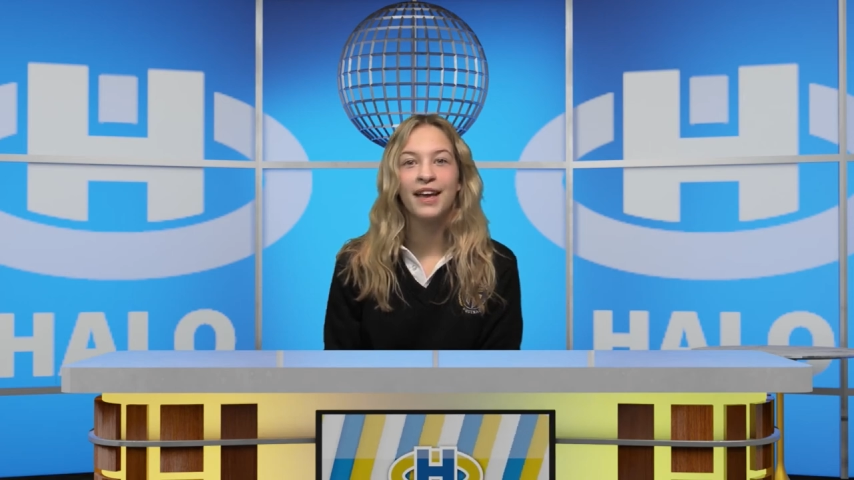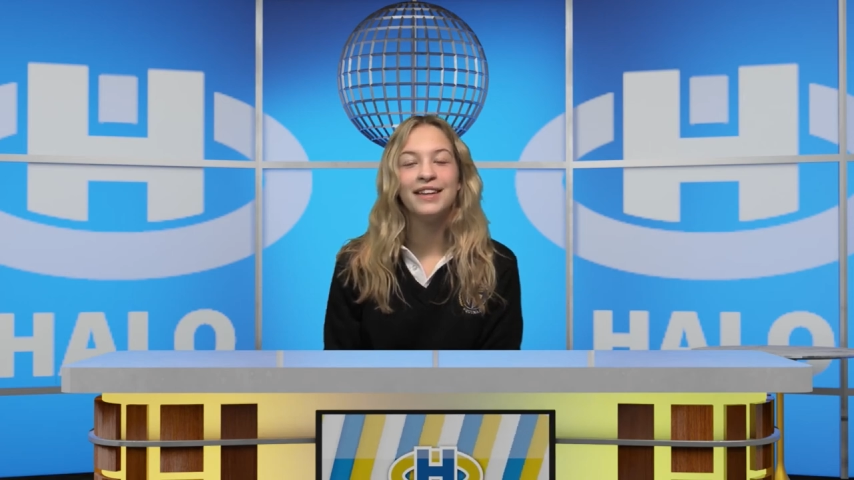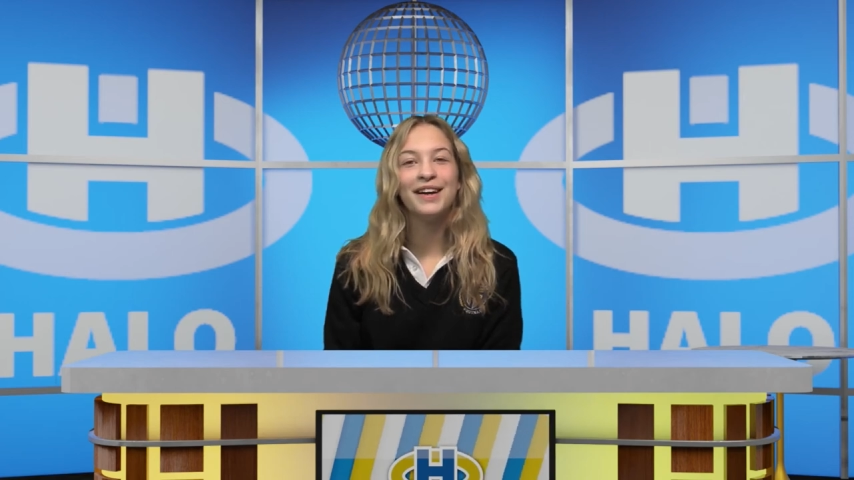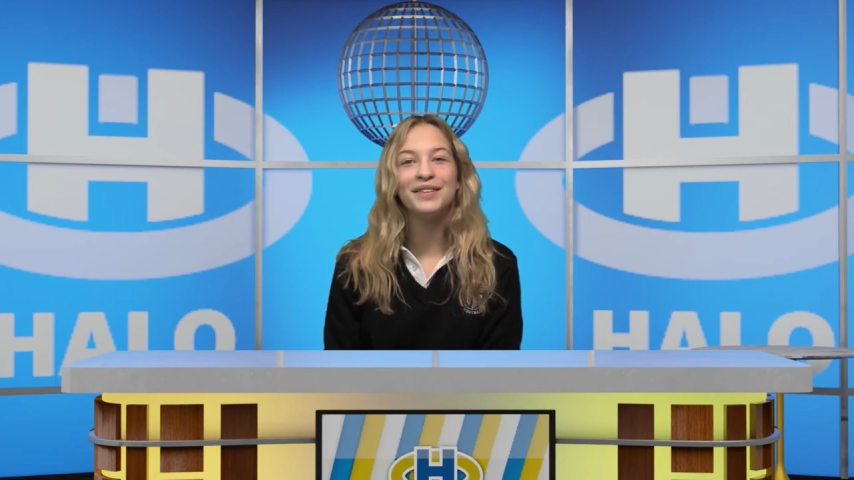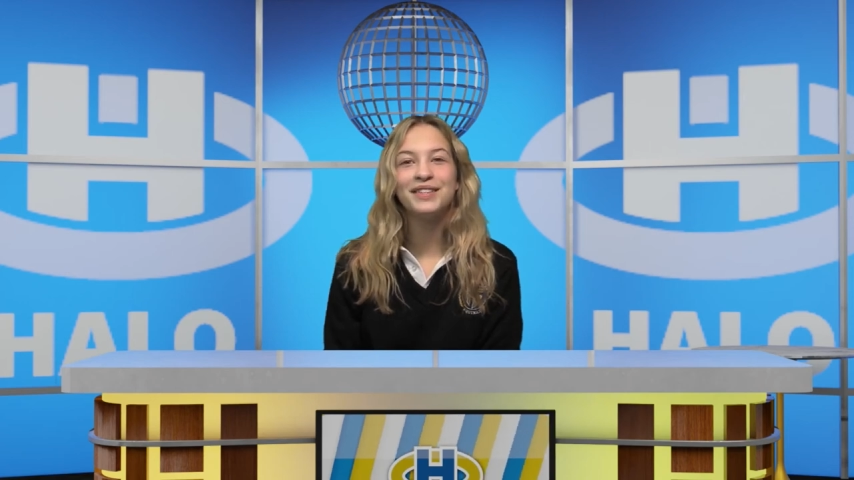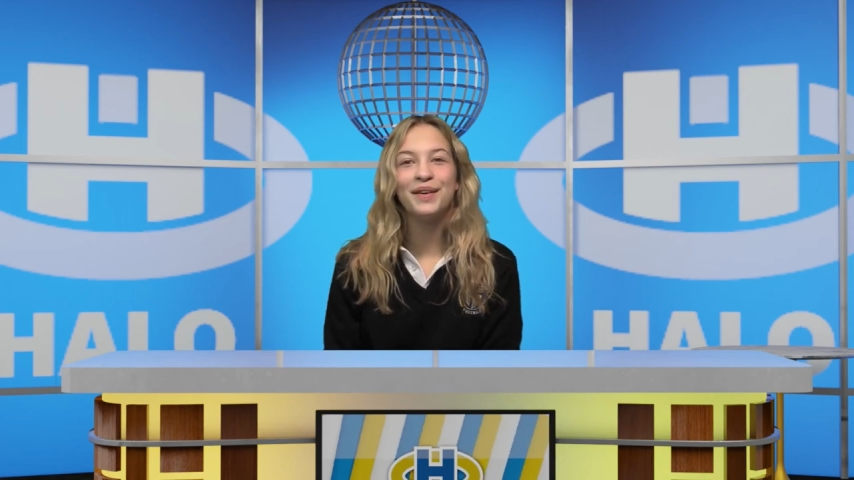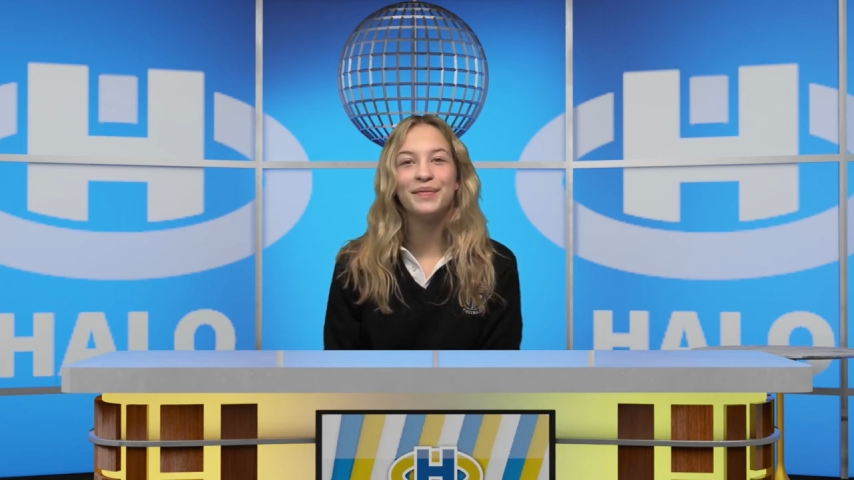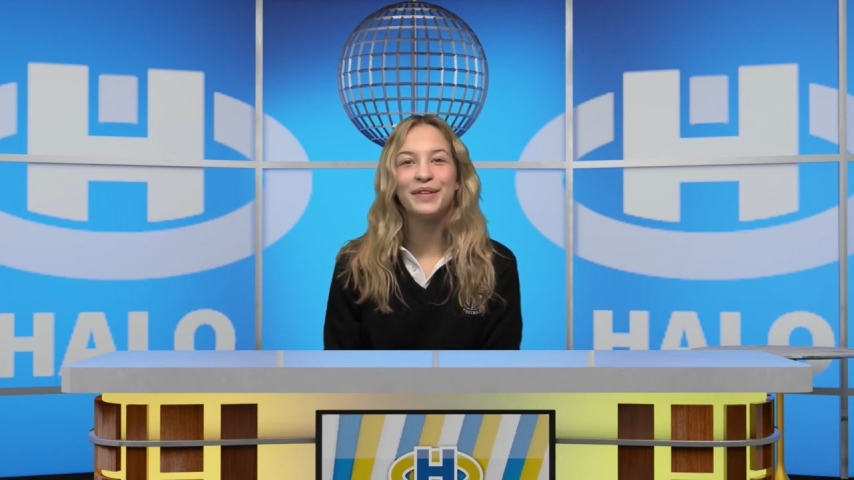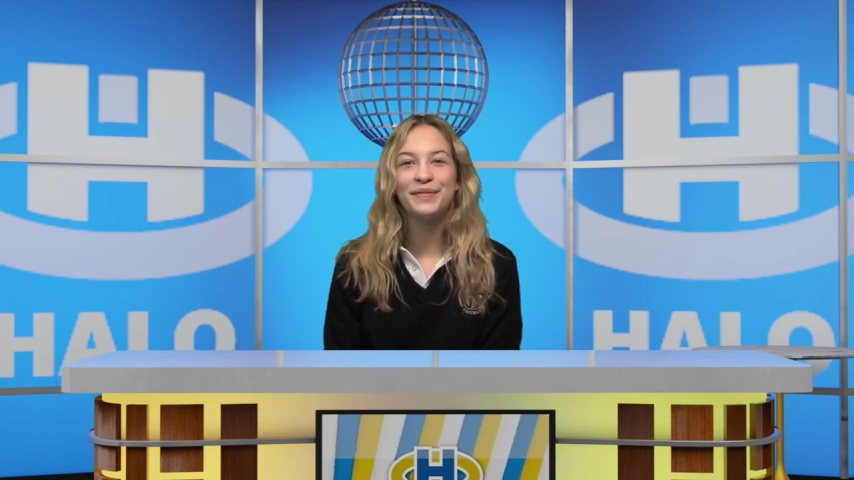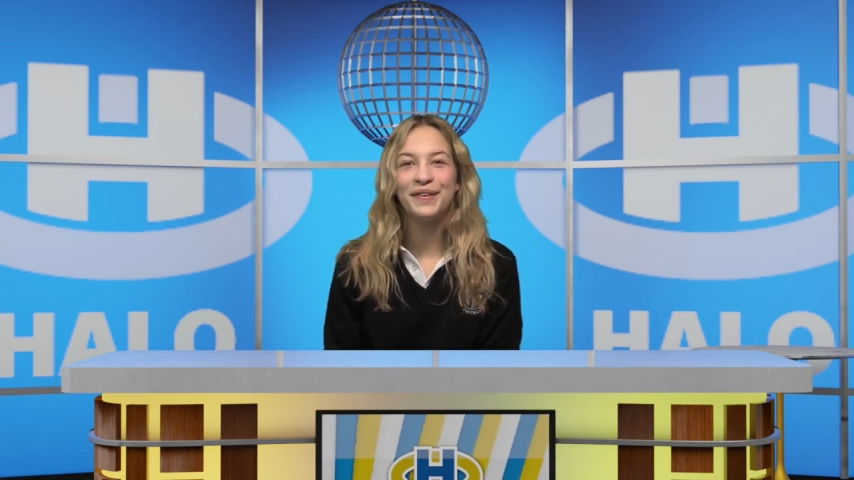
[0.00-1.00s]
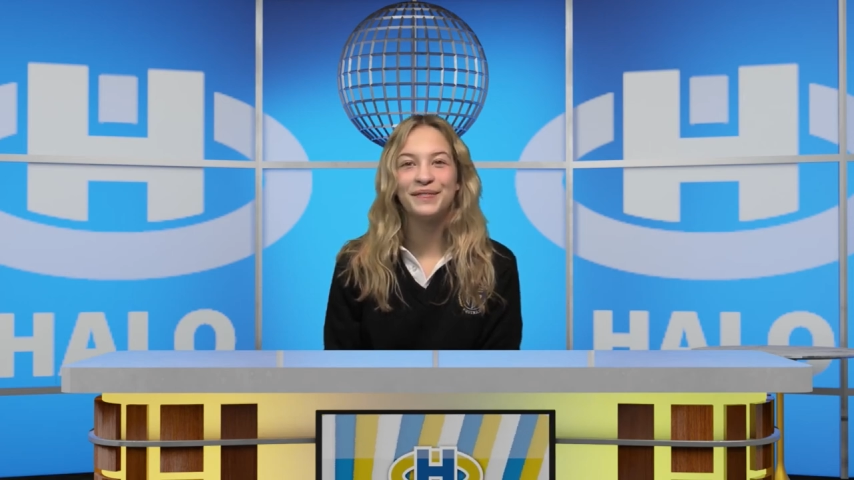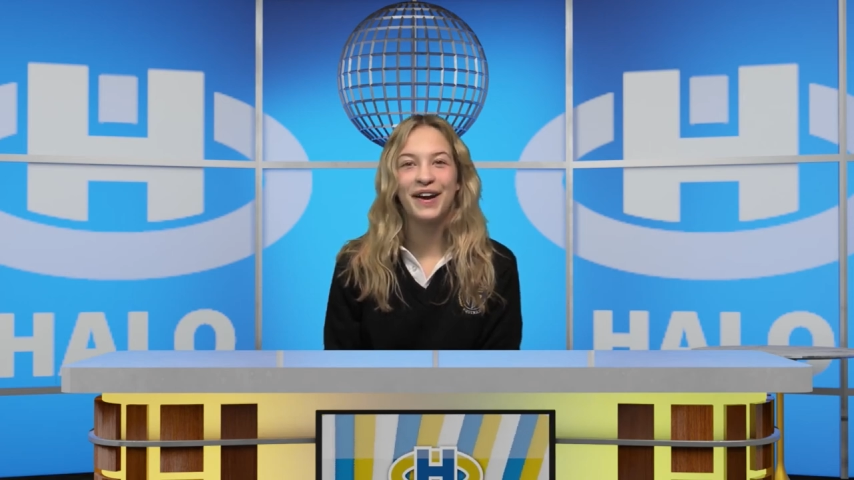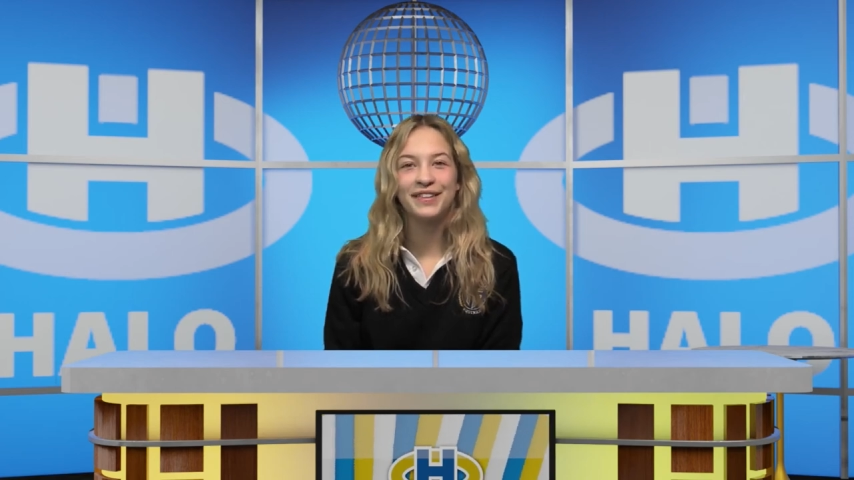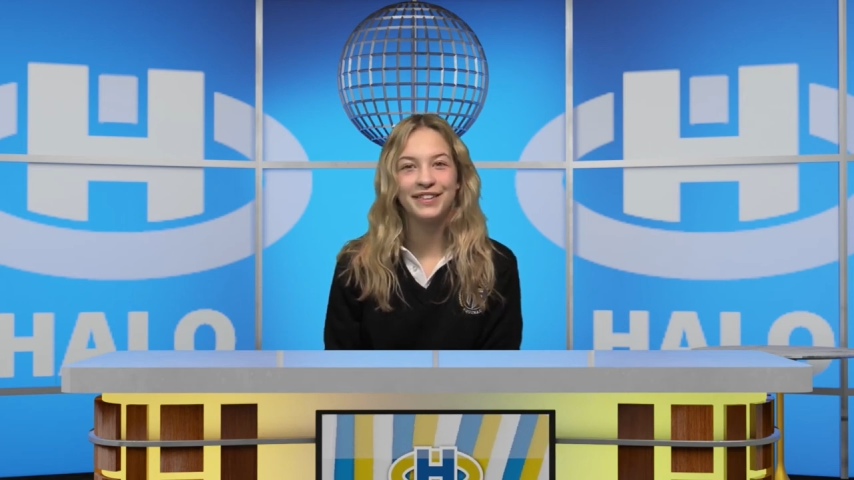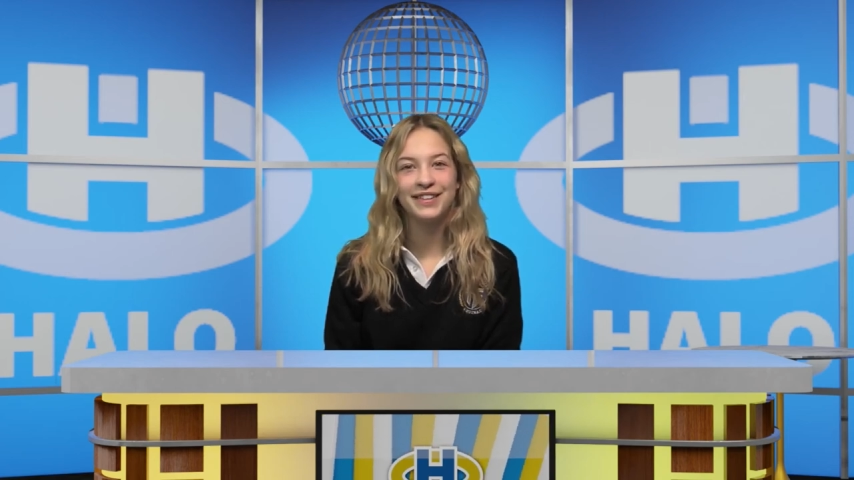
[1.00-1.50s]
Now it's time for the fun
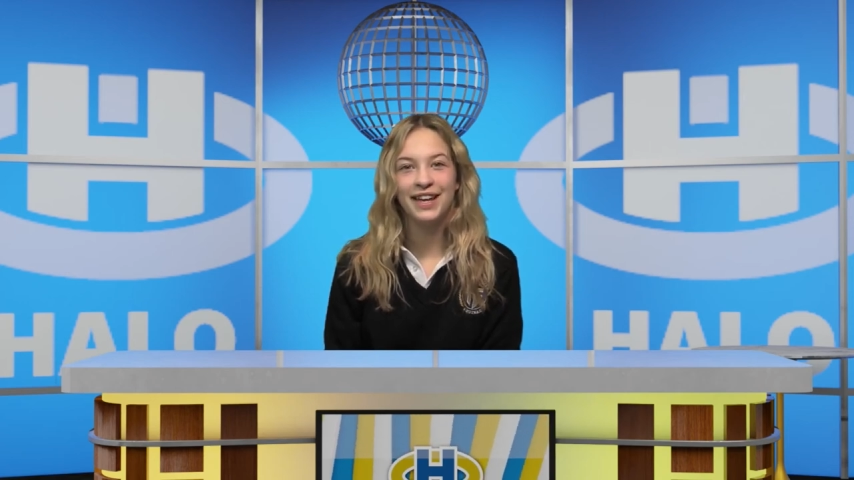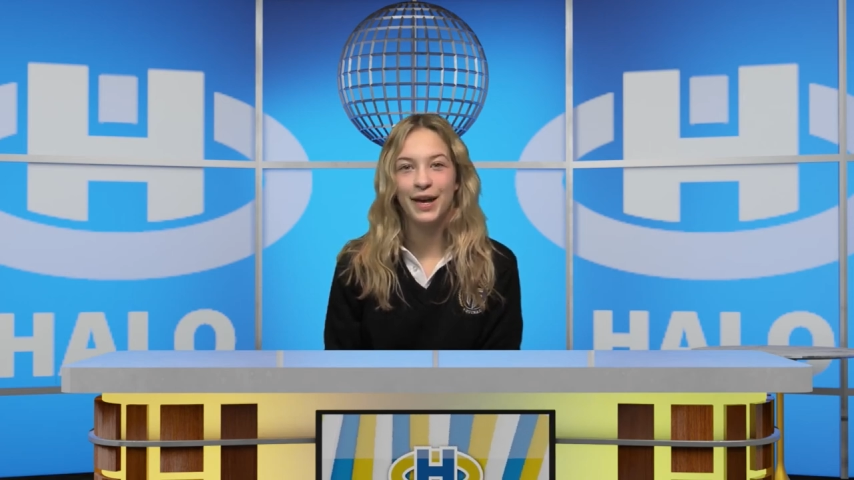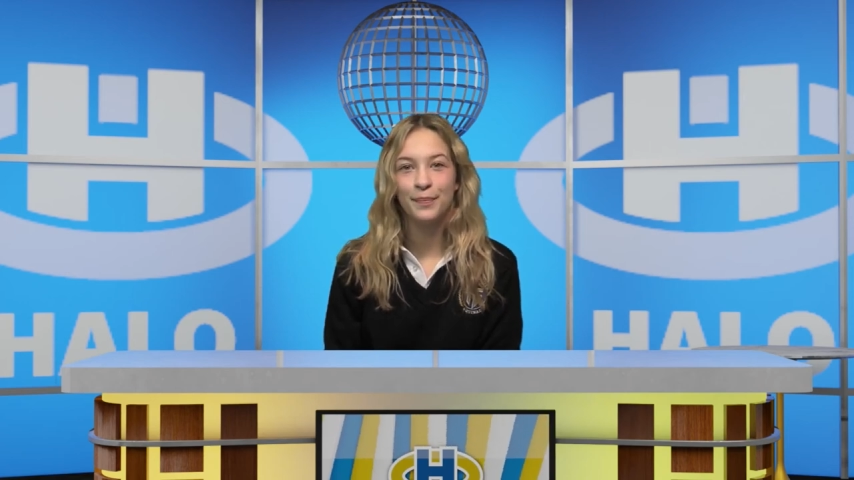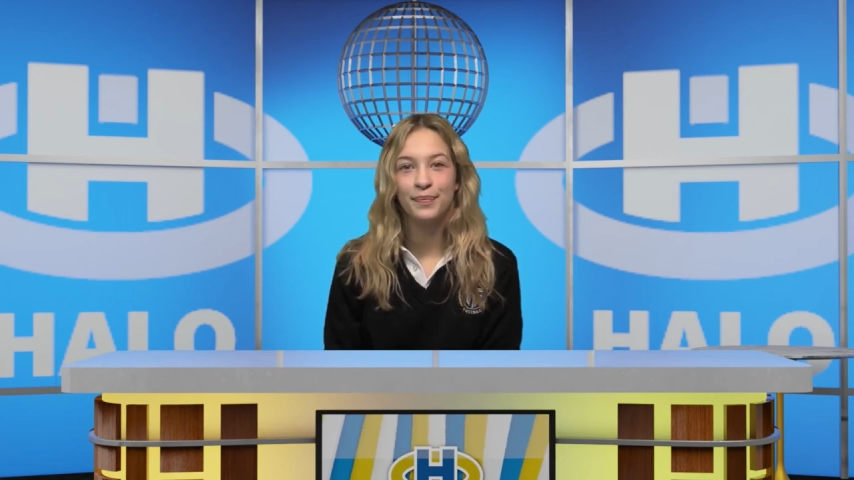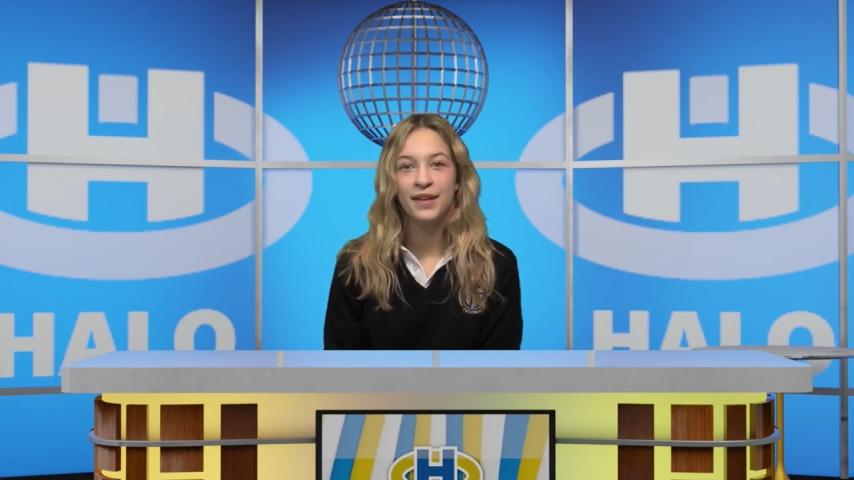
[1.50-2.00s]
fact of the day.